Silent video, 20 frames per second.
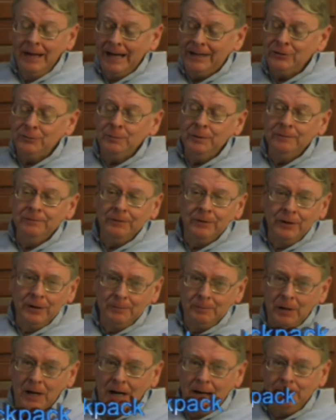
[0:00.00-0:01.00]
That's been
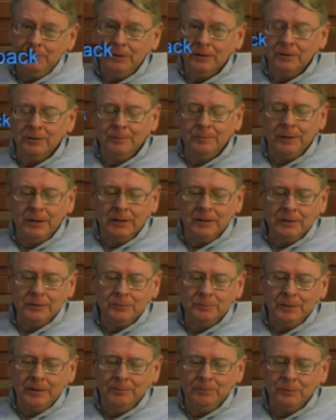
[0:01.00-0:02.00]
very popular
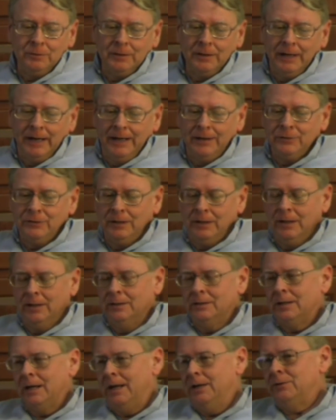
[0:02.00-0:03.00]
because people can actually get
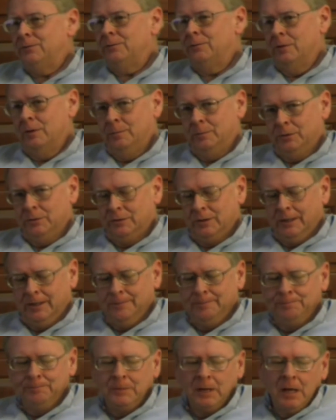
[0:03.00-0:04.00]
a taste for the
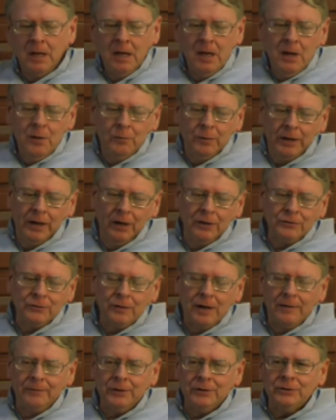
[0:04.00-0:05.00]
museum. We
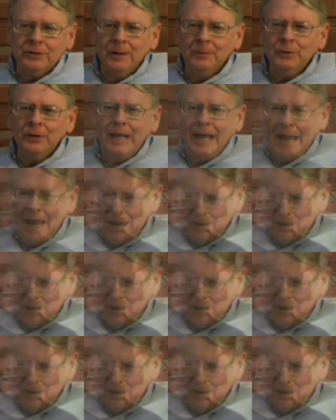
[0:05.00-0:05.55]
also have our summer